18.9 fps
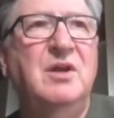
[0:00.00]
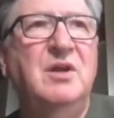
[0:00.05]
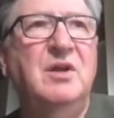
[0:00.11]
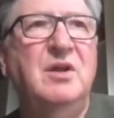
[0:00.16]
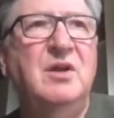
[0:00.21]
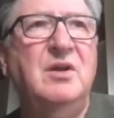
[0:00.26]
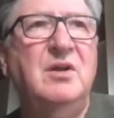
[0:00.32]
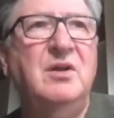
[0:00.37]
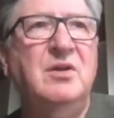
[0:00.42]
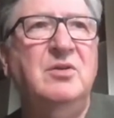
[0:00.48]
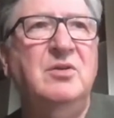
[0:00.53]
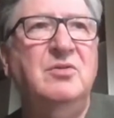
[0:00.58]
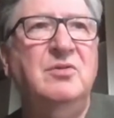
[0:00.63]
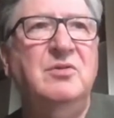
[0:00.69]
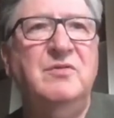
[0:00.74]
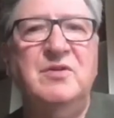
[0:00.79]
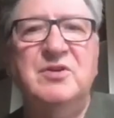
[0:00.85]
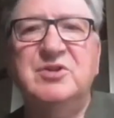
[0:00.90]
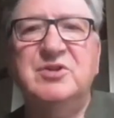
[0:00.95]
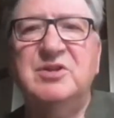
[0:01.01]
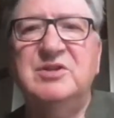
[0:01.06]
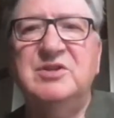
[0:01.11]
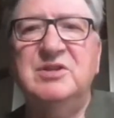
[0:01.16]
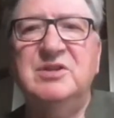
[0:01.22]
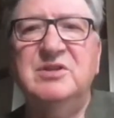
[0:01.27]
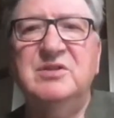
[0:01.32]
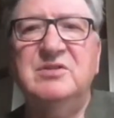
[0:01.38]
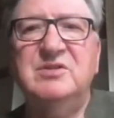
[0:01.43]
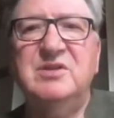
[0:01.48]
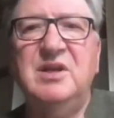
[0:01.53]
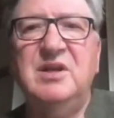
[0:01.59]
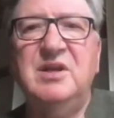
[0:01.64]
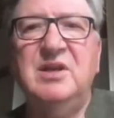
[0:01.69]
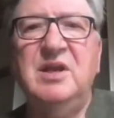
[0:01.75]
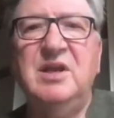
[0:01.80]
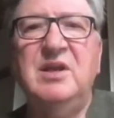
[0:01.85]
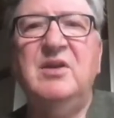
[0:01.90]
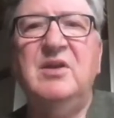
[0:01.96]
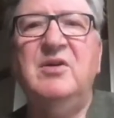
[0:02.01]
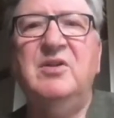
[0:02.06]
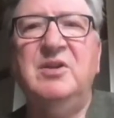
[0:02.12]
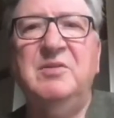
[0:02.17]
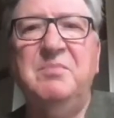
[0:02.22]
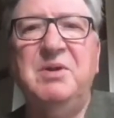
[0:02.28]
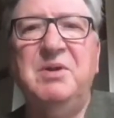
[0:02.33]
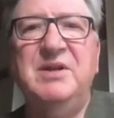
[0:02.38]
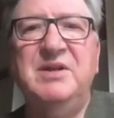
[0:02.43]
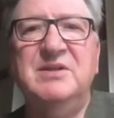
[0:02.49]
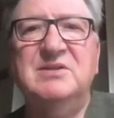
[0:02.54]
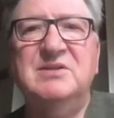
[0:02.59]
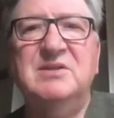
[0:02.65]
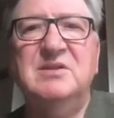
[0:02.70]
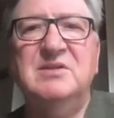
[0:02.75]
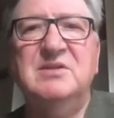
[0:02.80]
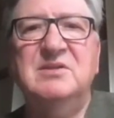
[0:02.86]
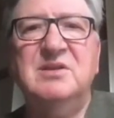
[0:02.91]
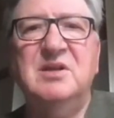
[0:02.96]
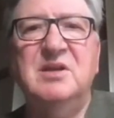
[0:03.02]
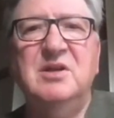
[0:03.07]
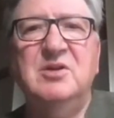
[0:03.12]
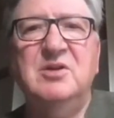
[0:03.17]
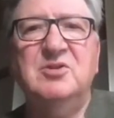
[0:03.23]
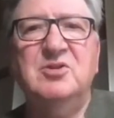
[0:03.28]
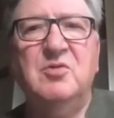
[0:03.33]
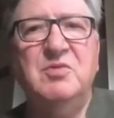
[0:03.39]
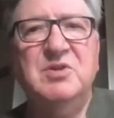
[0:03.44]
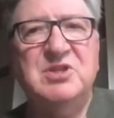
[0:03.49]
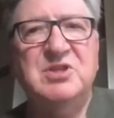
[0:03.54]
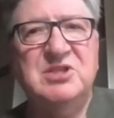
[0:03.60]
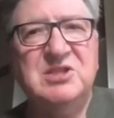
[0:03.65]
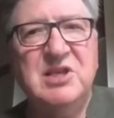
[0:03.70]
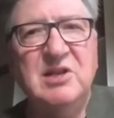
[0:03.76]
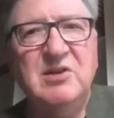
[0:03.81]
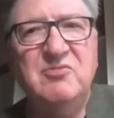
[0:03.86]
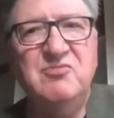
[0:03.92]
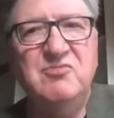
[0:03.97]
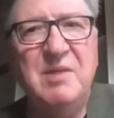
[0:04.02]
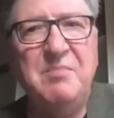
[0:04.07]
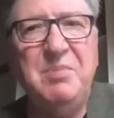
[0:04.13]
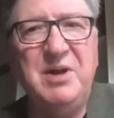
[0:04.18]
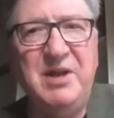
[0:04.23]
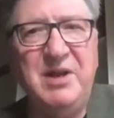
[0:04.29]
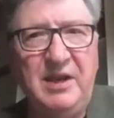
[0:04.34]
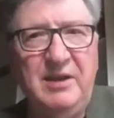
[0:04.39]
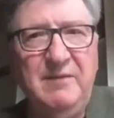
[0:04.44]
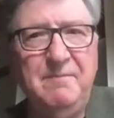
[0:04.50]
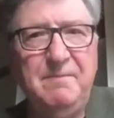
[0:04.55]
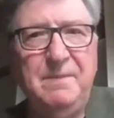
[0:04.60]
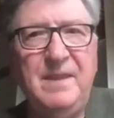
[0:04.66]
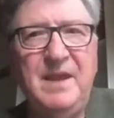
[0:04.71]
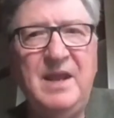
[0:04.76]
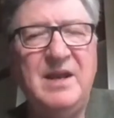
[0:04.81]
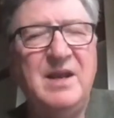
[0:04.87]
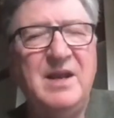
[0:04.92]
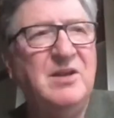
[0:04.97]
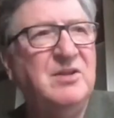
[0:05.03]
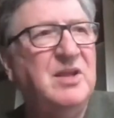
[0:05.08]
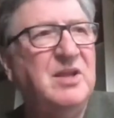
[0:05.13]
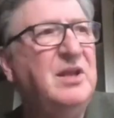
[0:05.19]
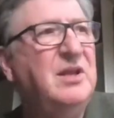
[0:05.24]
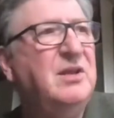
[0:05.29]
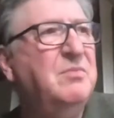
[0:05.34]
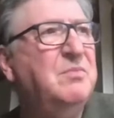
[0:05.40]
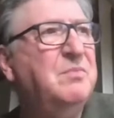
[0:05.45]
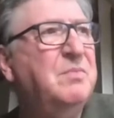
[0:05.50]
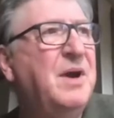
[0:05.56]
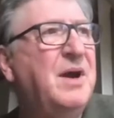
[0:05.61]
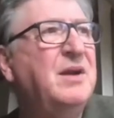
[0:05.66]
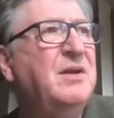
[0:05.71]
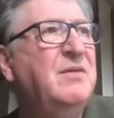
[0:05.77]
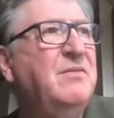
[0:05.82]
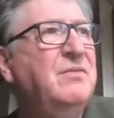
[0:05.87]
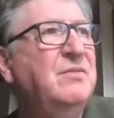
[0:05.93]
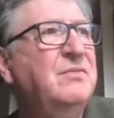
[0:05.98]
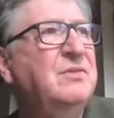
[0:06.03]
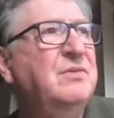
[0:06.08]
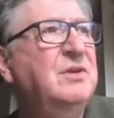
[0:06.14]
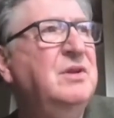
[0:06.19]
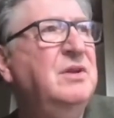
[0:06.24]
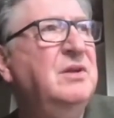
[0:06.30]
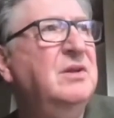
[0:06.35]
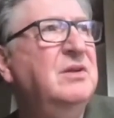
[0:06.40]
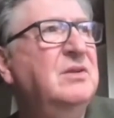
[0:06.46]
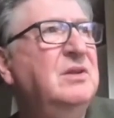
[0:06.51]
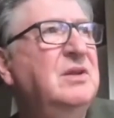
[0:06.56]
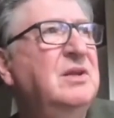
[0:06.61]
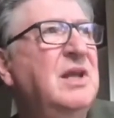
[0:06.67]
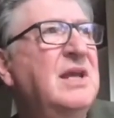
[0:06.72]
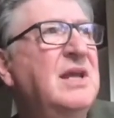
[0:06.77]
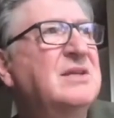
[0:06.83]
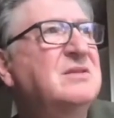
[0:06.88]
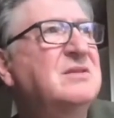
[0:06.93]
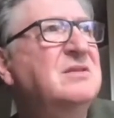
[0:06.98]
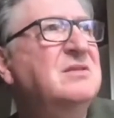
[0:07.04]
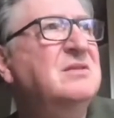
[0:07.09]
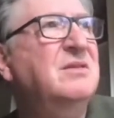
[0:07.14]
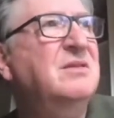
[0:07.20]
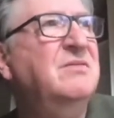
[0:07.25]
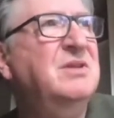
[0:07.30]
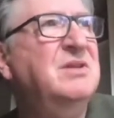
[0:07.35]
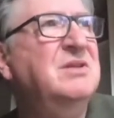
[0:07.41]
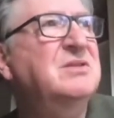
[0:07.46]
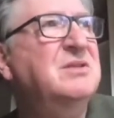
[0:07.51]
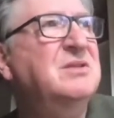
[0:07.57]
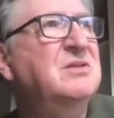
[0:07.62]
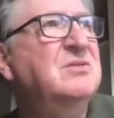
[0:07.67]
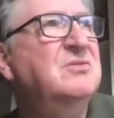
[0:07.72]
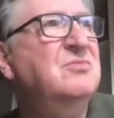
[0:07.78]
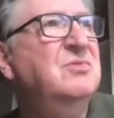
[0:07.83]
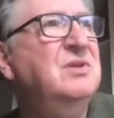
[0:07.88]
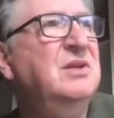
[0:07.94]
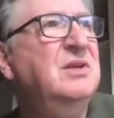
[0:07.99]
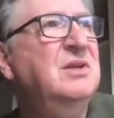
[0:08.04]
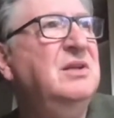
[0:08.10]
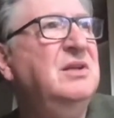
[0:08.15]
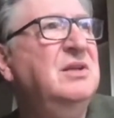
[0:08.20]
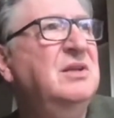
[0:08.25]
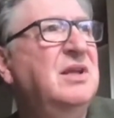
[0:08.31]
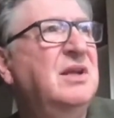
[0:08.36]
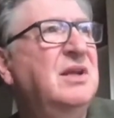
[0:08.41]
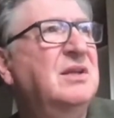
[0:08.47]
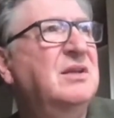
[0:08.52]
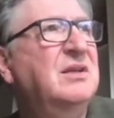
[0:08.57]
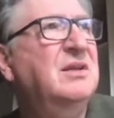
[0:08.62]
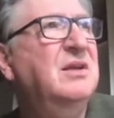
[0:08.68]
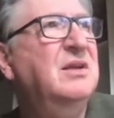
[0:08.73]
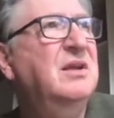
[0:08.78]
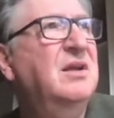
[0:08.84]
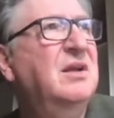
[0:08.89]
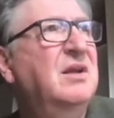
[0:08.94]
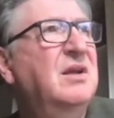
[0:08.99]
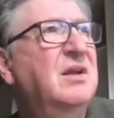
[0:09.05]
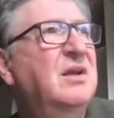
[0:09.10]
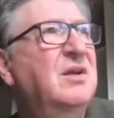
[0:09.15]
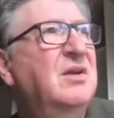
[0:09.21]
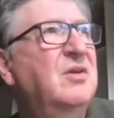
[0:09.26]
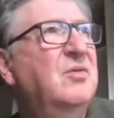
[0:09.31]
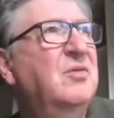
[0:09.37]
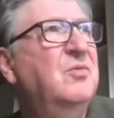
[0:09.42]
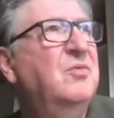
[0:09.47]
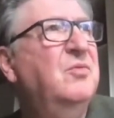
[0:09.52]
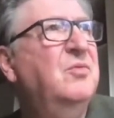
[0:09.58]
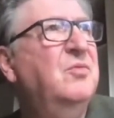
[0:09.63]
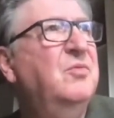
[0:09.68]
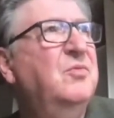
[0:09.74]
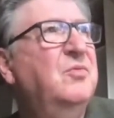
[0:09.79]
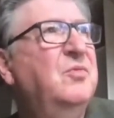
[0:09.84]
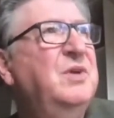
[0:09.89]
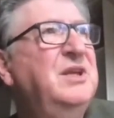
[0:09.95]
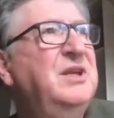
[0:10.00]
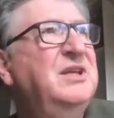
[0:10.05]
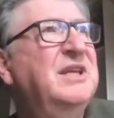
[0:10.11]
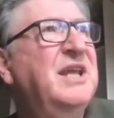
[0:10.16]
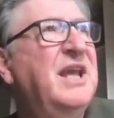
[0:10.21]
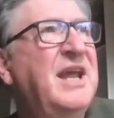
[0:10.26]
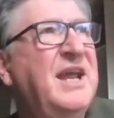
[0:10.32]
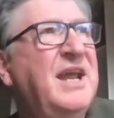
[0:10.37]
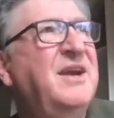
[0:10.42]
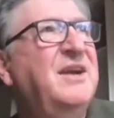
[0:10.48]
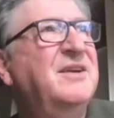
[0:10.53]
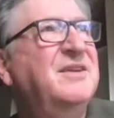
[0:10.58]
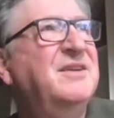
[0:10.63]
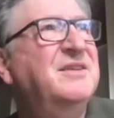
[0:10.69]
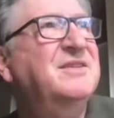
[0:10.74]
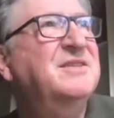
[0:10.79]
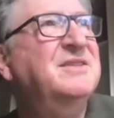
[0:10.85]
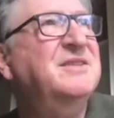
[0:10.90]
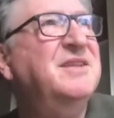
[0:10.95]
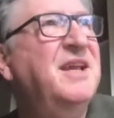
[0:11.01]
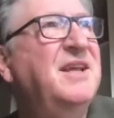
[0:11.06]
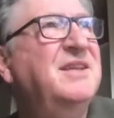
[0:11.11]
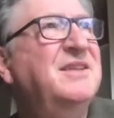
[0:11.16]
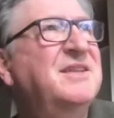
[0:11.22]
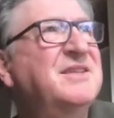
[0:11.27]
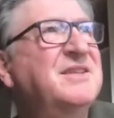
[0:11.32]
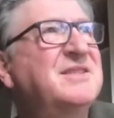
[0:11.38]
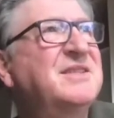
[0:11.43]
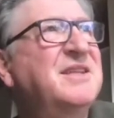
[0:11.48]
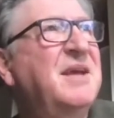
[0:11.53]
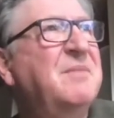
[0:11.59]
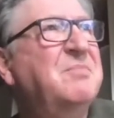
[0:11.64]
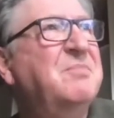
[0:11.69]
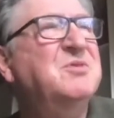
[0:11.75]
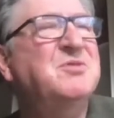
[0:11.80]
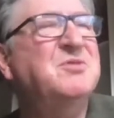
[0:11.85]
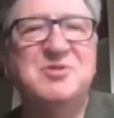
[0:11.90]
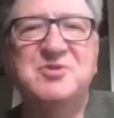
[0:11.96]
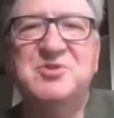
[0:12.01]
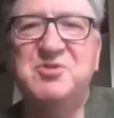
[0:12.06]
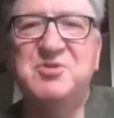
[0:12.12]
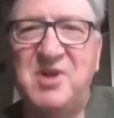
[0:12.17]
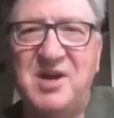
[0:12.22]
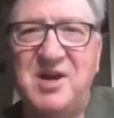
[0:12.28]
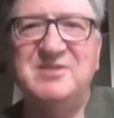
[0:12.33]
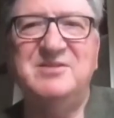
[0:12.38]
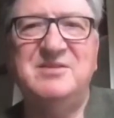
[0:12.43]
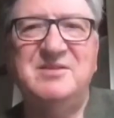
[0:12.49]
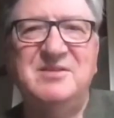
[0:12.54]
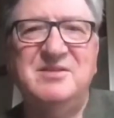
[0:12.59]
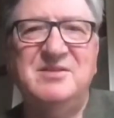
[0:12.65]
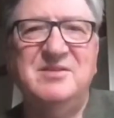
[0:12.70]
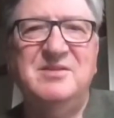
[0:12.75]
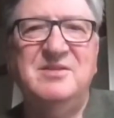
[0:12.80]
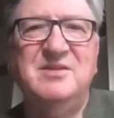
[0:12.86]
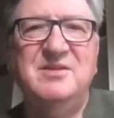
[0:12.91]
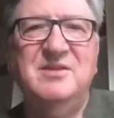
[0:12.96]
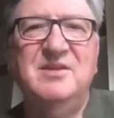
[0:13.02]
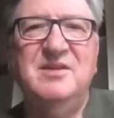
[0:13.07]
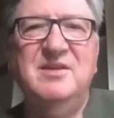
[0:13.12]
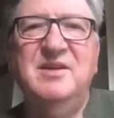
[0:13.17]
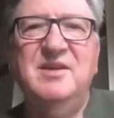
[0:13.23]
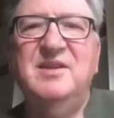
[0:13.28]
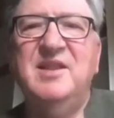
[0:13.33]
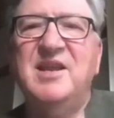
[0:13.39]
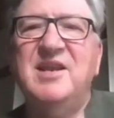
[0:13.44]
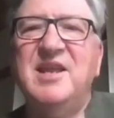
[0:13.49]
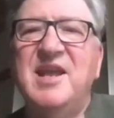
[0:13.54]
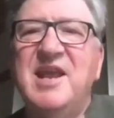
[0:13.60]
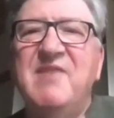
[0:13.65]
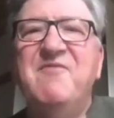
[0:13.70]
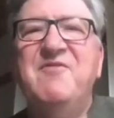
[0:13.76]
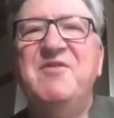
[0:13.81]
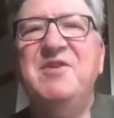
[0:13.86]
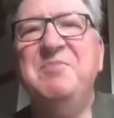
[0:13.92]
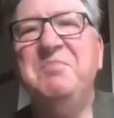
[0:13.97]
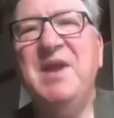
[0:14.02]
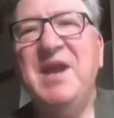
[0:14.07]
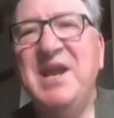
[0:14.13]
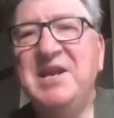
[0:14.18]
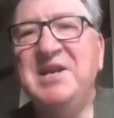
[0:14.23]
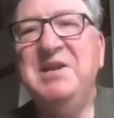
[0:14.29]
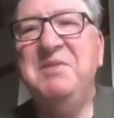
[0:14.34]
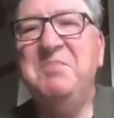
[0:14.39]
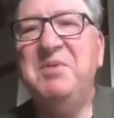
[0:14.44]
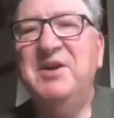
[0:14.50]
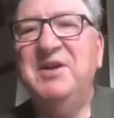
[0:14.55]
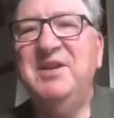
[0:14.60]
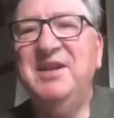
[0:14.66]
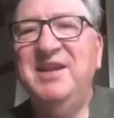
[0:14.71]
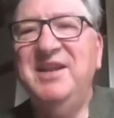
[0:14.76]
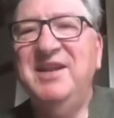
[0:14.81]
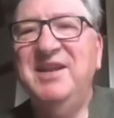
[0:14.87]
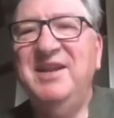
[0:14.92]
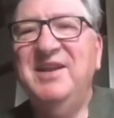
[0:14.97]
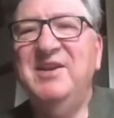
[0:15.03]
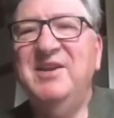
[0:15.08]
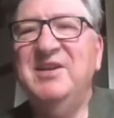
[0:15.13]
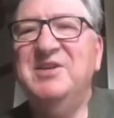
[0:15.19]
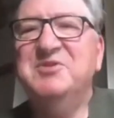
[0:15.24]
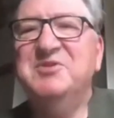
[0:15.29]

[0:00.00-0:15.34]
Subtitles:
universities and other places. So it's still rippling. And I think part of the essence of this is really that we dared take the step to trust that anybody is